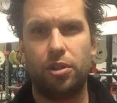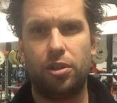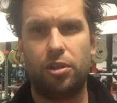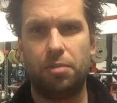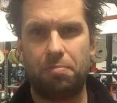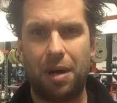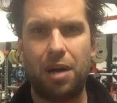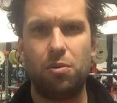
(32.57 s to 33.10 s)

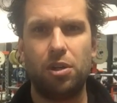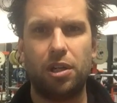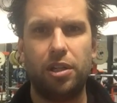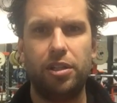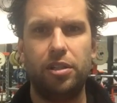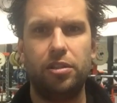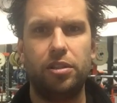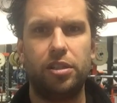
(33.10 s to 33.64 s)
the power
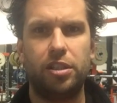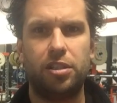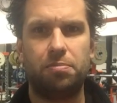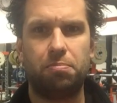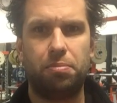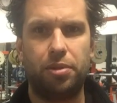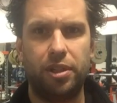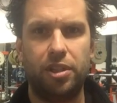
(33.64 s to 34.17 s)
clean is
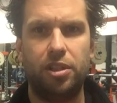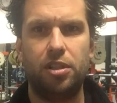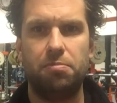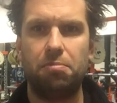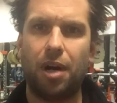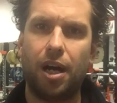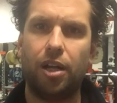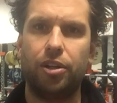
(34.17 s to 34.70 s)
pretty
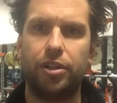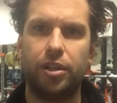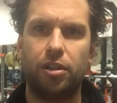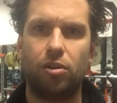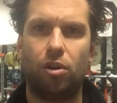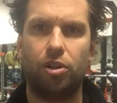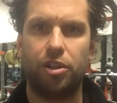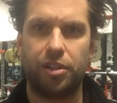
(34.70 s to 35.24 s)

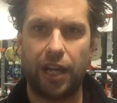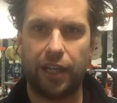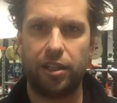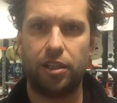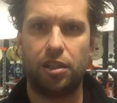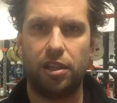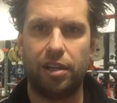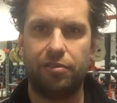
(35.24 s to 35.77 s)
demanding on a
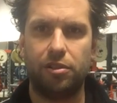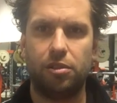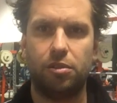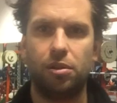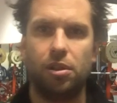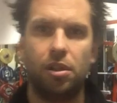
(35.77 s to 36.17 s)
technical level.